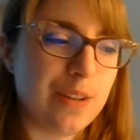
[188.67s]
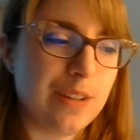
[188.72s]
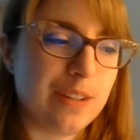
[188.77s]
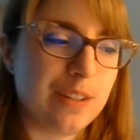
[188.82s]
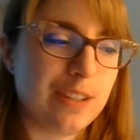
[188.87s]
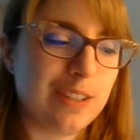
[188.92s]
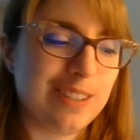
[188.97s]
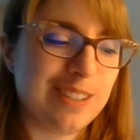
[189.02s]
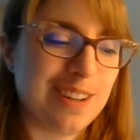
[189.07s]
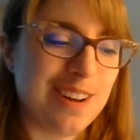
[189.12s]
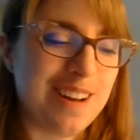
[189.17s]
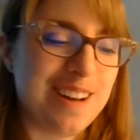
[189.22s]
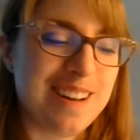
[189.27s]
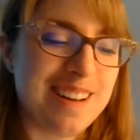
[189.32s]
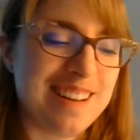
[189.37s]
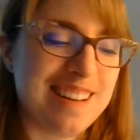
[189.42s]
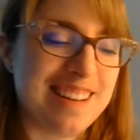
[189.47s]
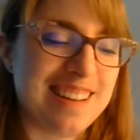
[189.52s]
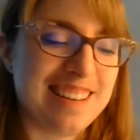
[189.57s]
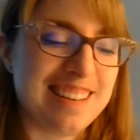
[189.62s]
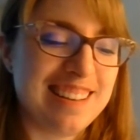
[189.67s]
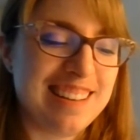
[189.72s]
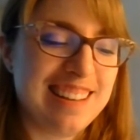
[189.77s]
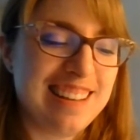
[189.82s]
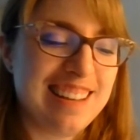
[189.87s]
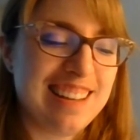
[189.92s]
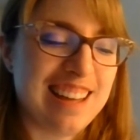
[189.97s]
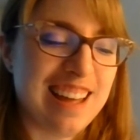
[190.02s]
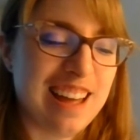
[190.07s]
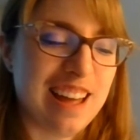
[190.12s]
saw
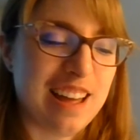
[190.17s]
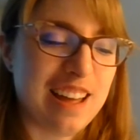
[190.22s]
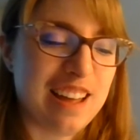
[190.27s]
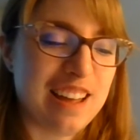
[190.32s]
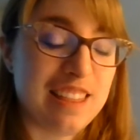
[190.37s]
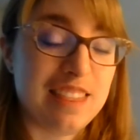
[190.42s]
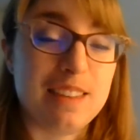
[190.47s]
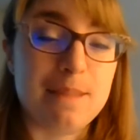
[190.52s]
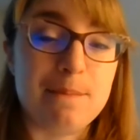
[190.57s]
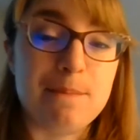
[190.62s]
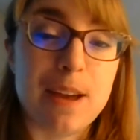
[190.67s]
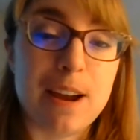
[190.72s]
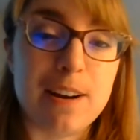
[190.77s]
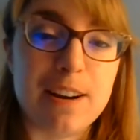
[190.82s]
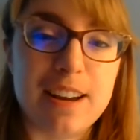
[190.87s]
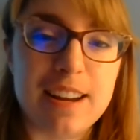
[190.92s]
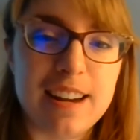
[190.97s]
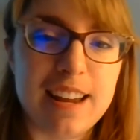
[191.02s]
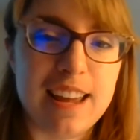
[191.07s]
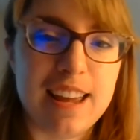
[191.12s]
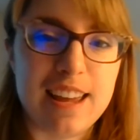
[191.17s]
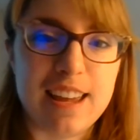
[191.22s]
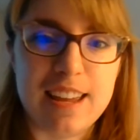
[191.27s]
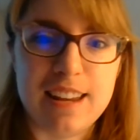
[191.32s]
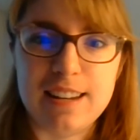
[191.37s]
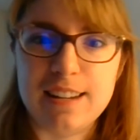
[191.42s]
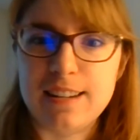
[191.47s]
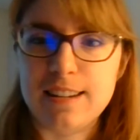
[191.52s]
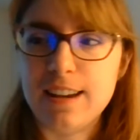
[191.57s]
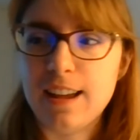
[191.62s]
the merit
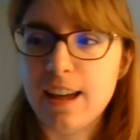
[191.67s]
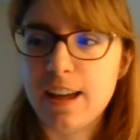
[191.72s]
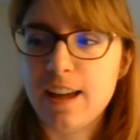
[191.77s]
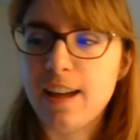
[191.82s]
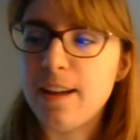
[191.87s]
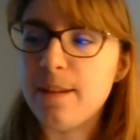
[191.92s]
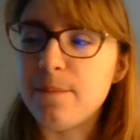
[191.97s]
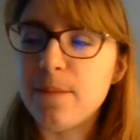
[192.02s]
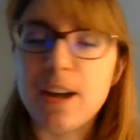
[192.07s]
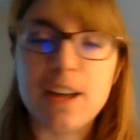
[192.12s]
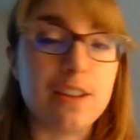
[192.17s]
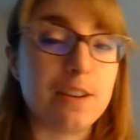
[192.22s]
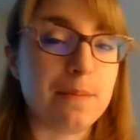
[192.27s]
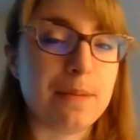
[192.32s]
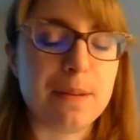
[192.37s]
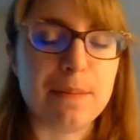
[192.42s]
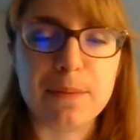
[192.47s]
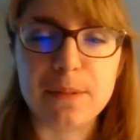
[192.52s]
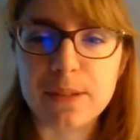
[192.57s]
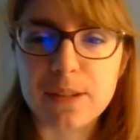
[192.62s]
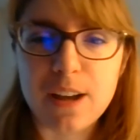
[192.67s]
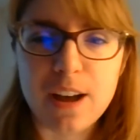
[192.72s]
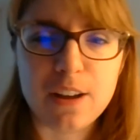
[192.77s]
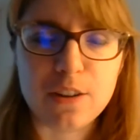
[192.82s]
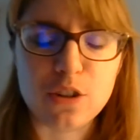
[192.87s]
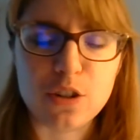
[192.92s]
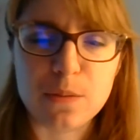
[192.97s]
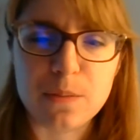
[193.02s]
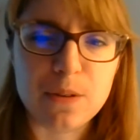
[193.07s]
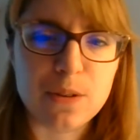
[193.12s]
in other people's
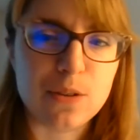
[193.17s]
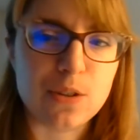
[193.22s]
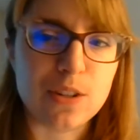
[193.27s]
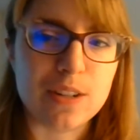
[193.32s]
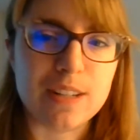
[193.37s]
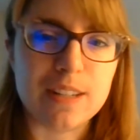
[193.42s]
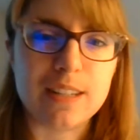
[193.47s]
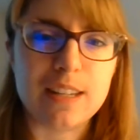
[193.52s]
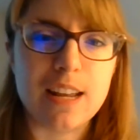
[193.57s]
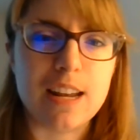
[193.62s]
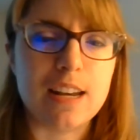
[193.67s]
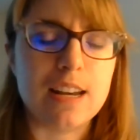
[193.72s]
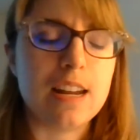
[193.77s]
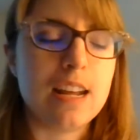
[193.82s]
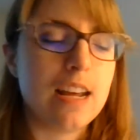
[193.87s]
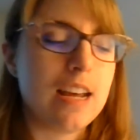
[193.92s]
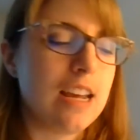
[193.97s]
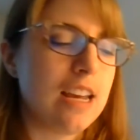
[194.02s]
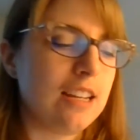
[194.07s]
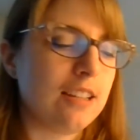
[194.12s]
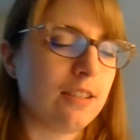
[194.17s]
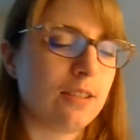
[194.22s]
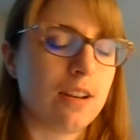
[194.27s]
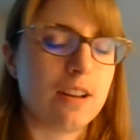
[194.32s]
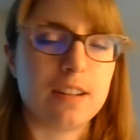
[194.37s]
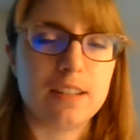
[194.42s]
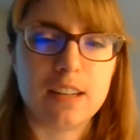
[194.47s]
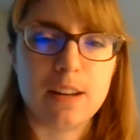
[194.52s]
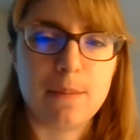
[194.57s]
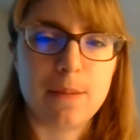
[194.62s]
contributions, and he
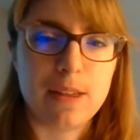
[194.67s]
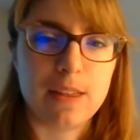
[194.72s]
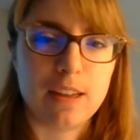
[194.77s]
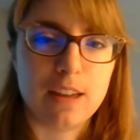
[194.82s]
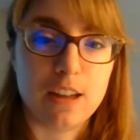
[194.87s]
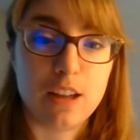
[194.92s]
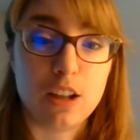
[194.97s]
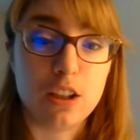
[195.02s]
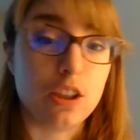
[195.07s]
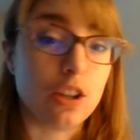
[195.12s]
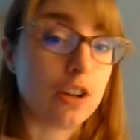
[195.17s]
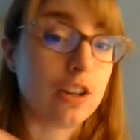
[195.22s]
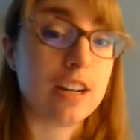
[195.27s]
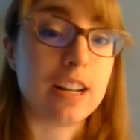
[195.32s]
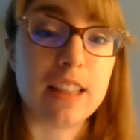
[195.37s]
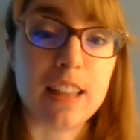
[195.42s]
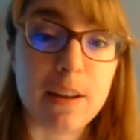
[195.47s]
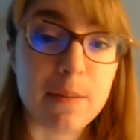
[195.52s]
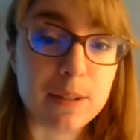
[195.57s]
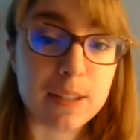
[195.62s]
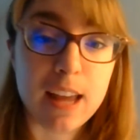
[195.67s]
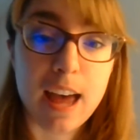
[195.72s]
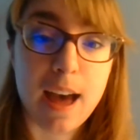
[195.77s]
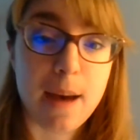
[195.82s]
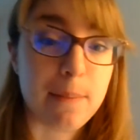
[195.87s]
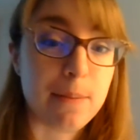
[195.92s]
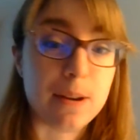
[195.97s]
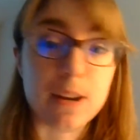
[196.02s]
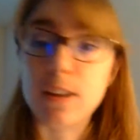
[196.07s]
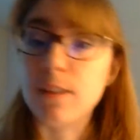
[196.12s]
saw some of the learning that was
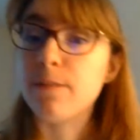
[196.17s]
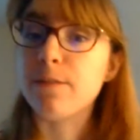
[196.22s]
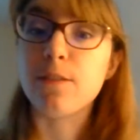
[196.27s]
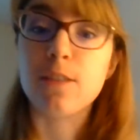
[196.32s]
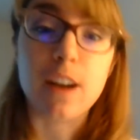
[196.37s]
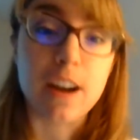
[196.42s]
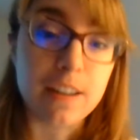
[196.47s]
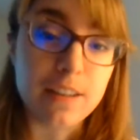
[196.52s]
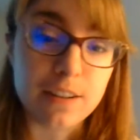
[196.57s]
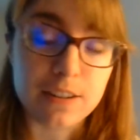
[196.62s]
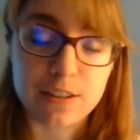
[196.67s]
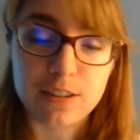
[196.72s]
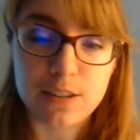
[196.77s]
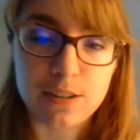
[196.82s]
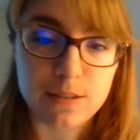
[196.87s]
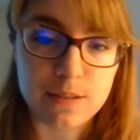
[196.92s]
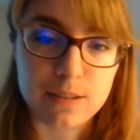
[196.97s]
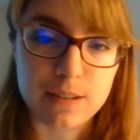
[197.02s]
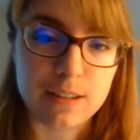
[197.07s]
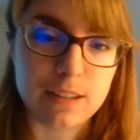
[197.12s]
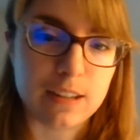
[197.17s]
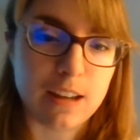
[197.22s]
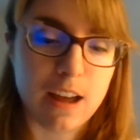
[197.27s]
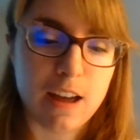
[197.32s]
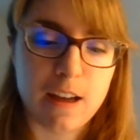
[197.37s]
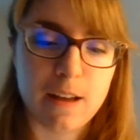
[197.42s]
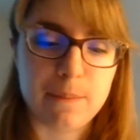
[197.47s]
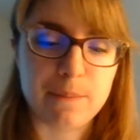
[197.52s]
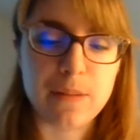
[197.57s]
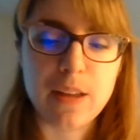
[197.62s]
happening for other students,
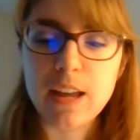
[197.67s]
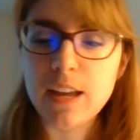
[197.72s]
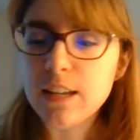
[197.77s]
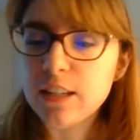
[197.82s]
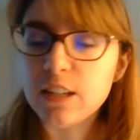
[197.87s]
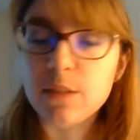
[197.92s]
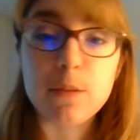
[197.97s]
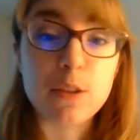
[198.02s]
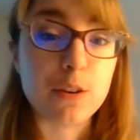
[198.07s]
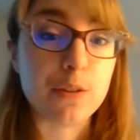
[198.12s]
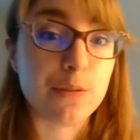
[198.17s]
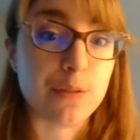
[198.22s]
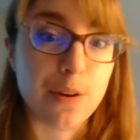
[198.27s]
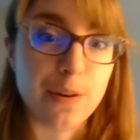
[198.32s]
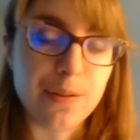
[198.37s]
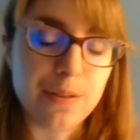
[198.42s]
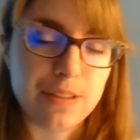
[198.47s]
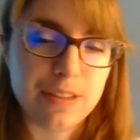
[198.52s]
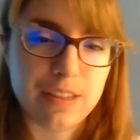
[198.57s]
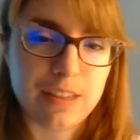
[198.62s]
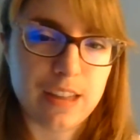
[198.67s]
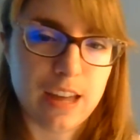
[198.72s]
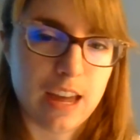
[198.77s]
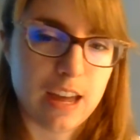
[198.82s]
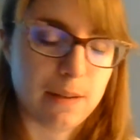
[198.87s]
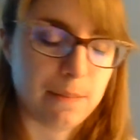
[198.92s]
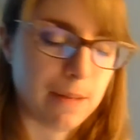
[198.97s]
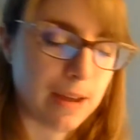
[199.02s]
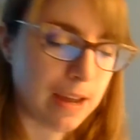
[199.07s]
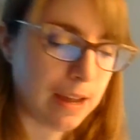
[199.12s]
some of the growth that they
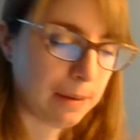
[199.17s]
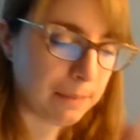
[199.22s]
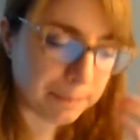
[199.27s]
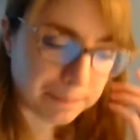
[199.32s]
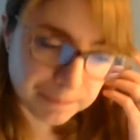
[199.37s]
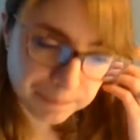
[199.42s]
had made.